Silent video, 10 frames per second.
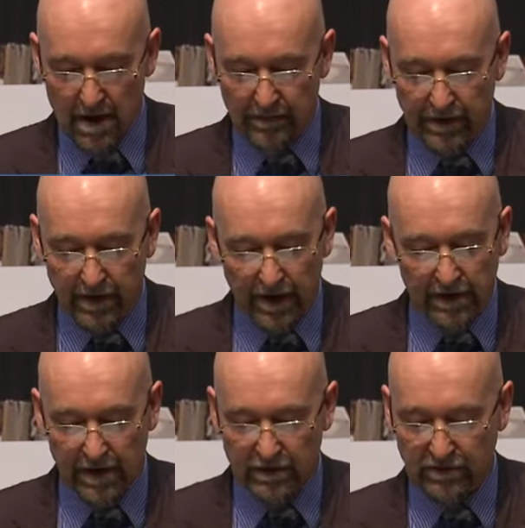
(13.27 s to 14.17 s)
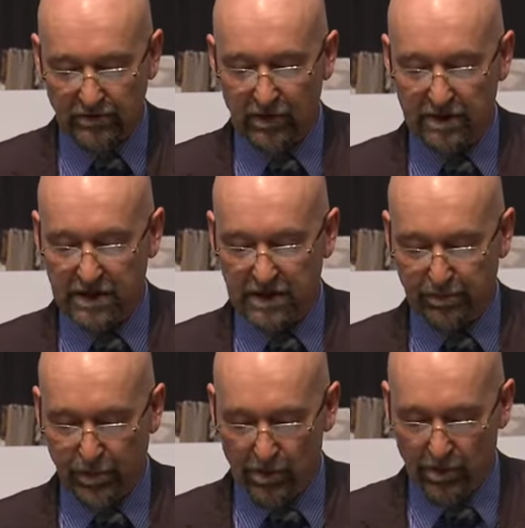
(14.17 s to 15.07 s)
The United Nations Volunteers
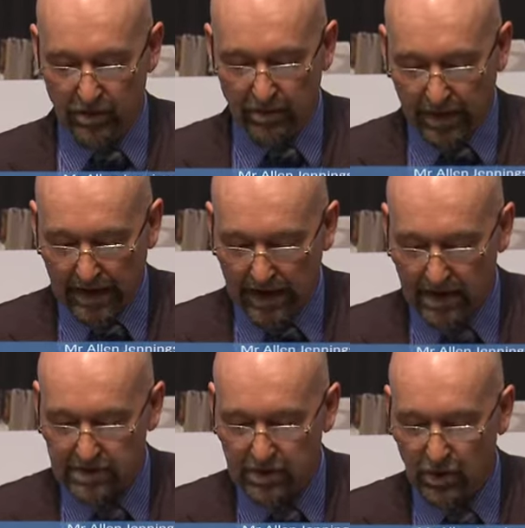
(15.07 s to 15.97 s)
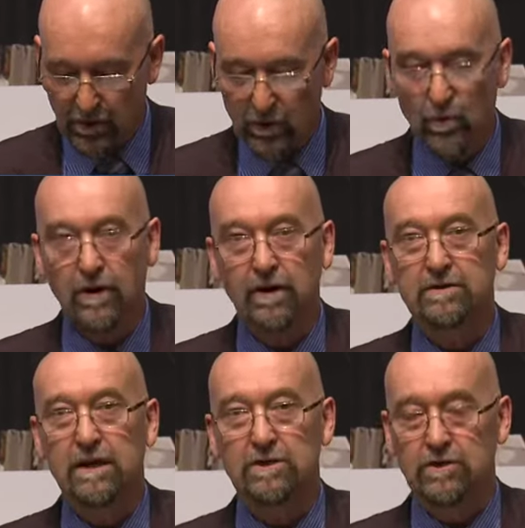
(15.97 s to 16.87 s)
Program, as the UN
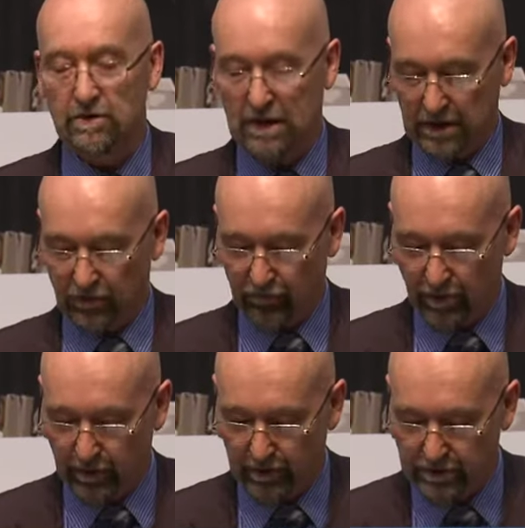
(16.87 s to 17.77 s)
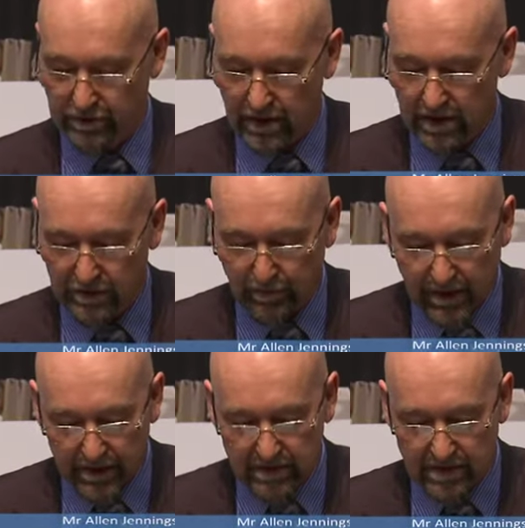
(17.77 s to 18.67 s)
organisation that contributes to
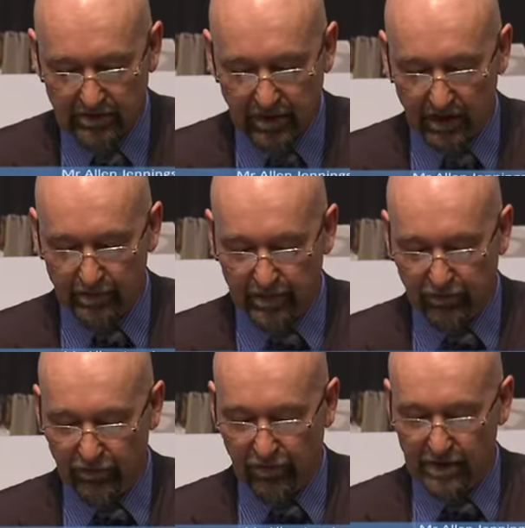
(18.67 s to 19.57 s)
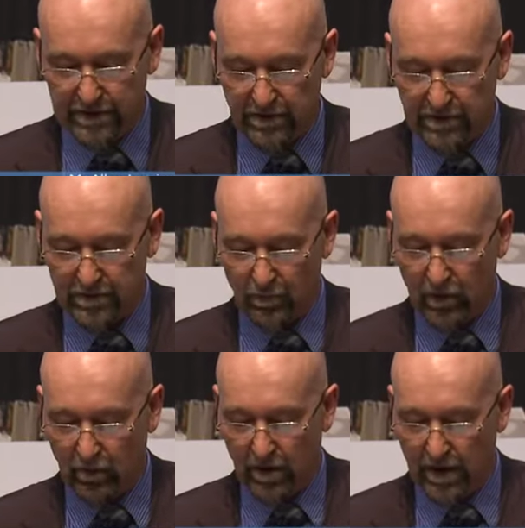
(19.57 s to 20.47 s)
peace and development through volunteerism
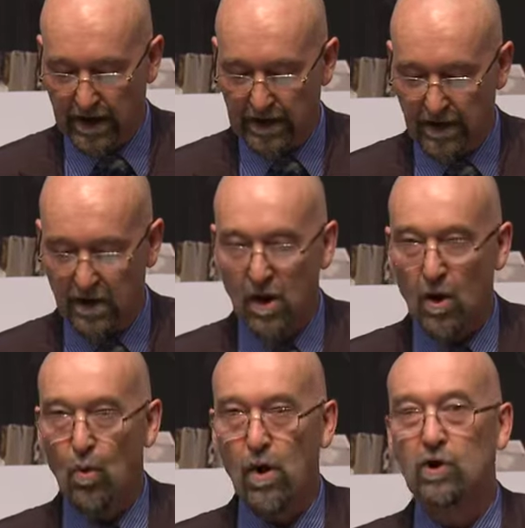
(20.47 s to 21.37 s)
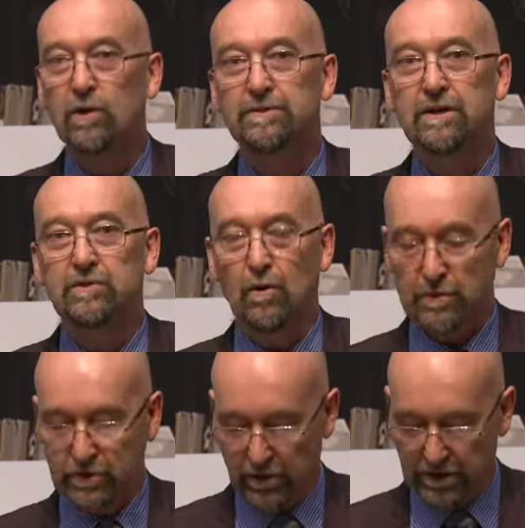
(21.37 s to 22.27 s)
worldwide, welcomes this
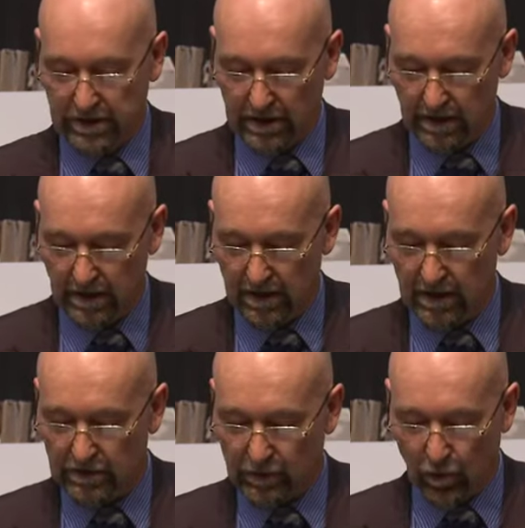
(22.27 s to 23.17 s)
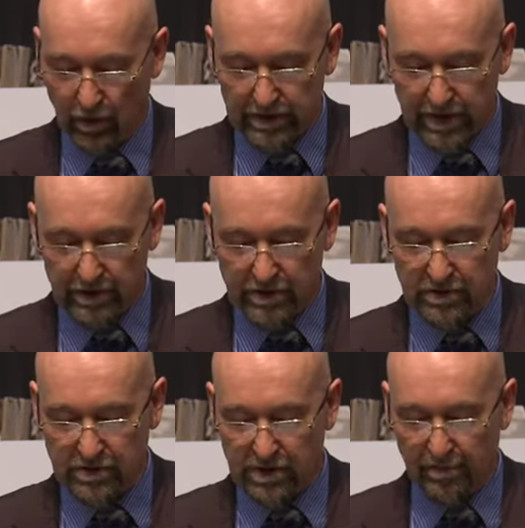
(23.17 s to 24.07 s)
opportunity to call attention
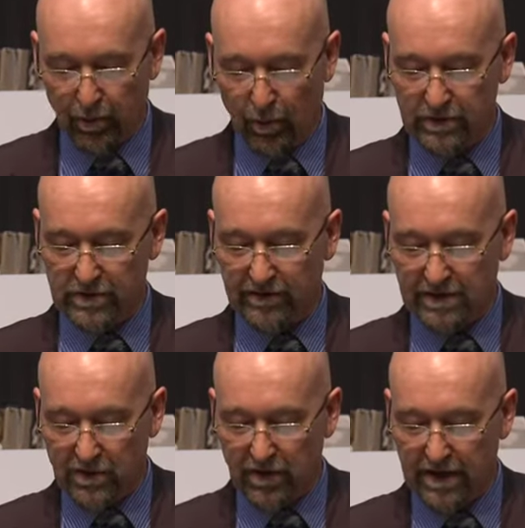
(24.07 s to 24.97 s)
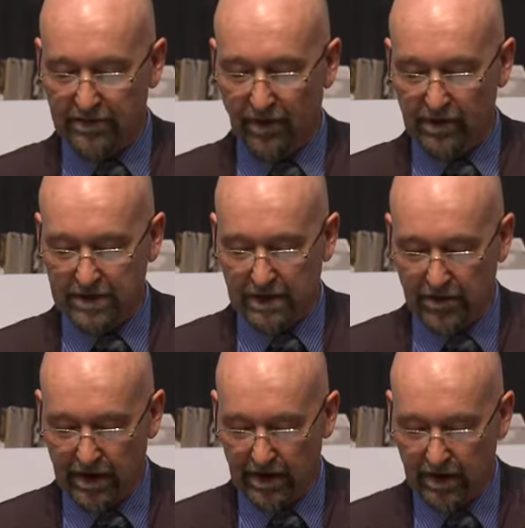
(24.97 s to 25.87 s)
to the importance of integrating
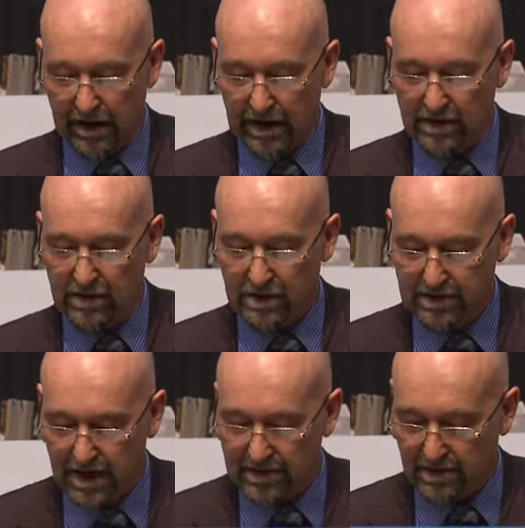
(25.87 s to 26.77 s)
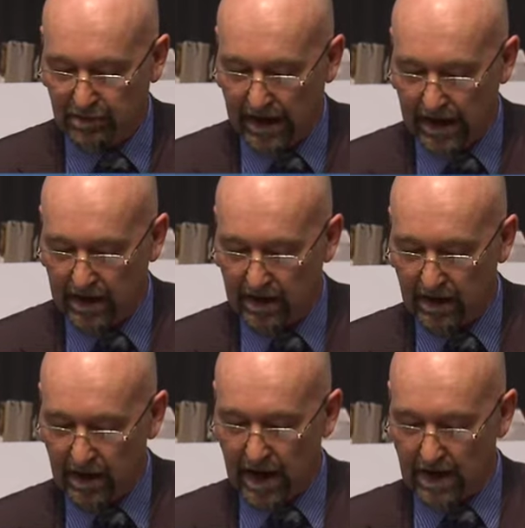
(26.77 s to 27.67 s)
volunteering into disaster planning
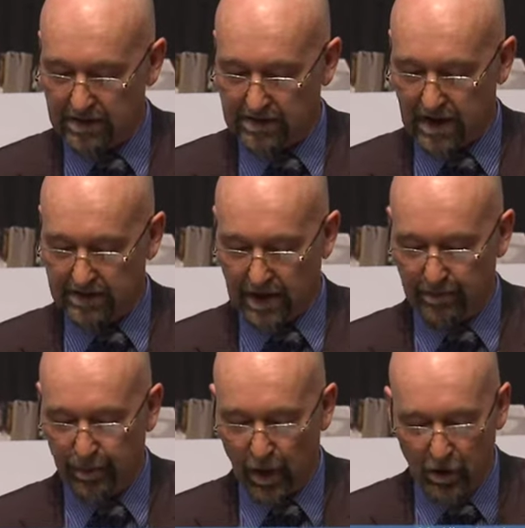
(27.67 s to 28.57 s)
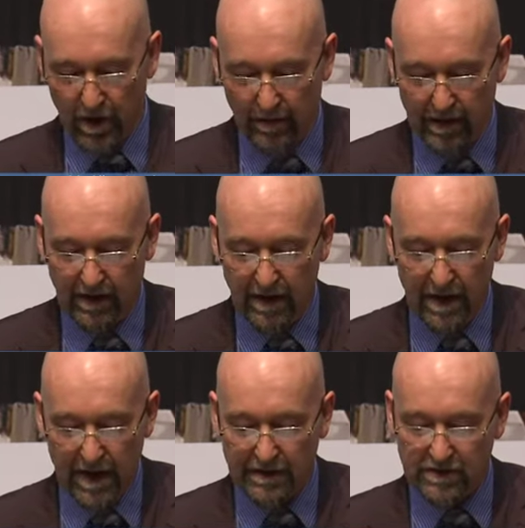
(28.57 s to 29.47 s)
and programming
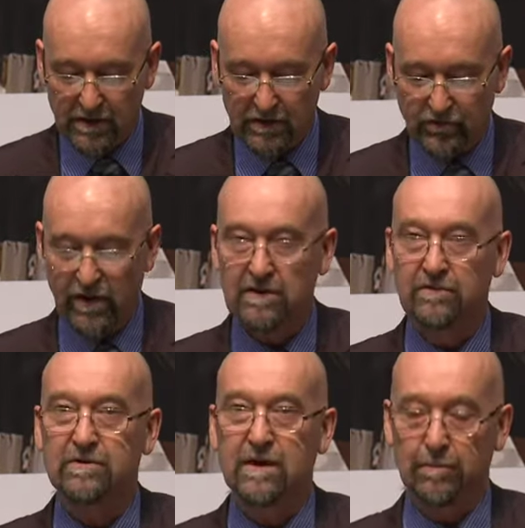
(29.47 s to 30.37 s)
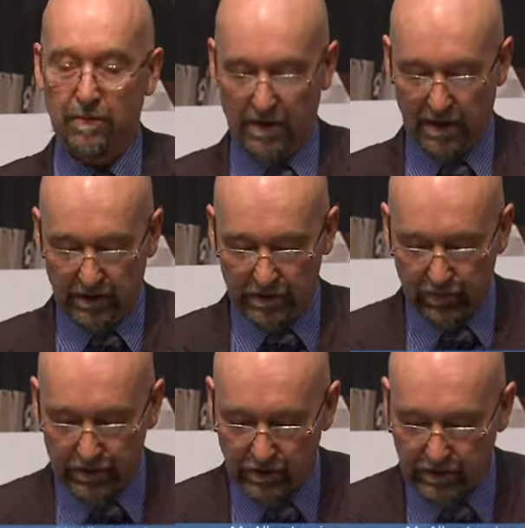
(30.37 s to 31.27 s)
as a constructive step to
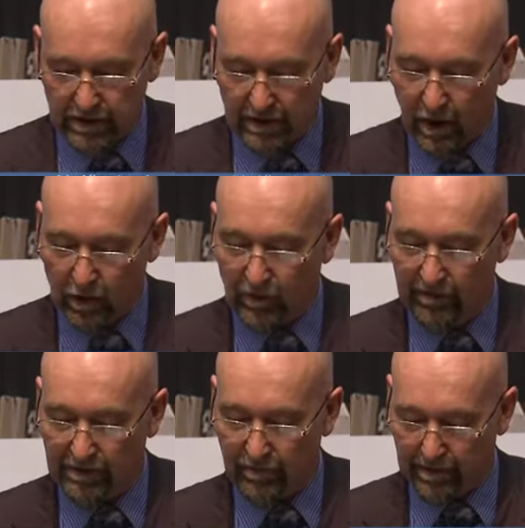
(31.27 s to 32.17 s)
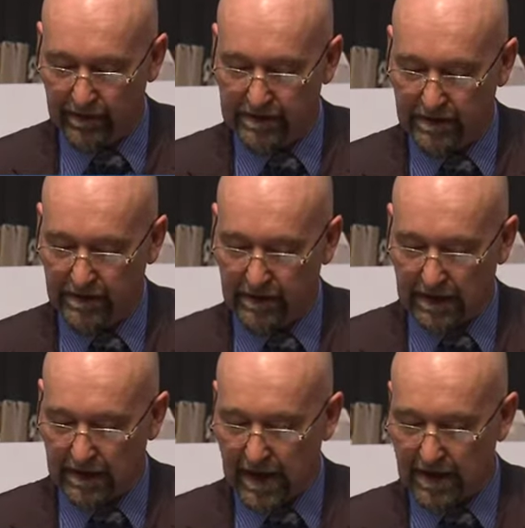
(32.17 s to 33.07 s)
reducing local vulnerability
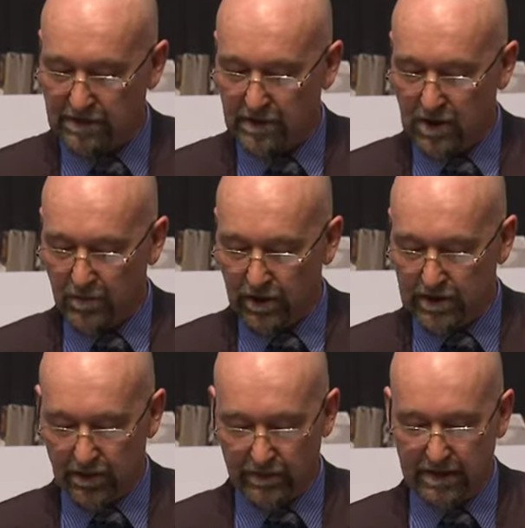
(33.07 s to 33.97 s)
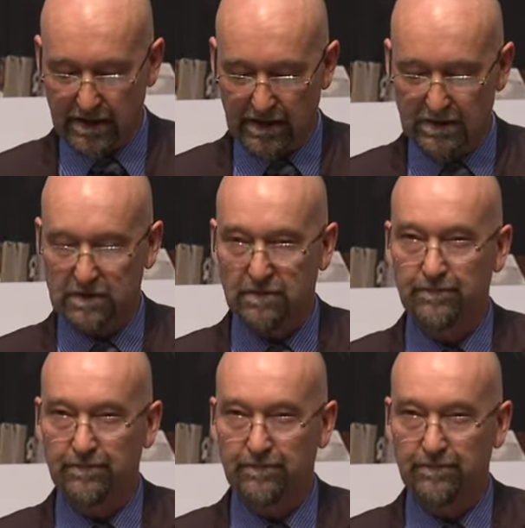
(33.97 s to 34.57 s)
and enhancing community resilience.